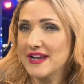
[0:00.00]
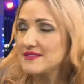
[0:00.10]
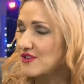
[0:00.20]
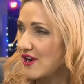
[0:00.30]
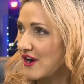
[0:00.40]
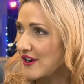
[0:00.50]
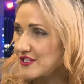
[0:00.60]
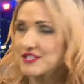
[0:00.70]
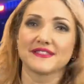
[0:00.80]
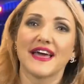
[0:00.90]
As a
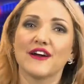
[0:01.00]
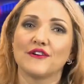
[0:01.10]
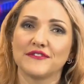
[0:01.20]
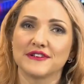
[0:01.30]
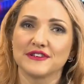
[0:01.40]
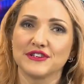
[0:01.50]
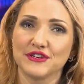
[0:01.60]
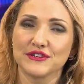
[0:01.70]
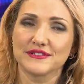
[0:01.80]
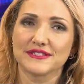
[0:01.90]
coach, they often
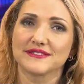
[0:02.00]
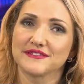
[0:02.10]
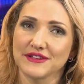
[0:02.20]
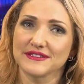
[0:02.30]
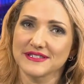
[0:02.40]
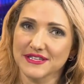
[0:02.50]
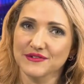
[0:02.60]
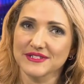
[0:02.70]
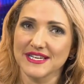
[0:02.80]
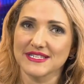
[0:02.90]
use certain
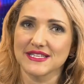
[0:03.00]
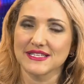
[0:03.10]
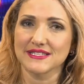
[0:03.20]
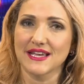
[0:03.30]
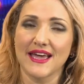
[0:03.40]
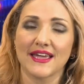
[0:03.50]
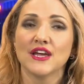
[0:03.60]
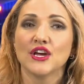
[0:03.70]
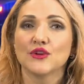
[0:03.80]
skill sets that say,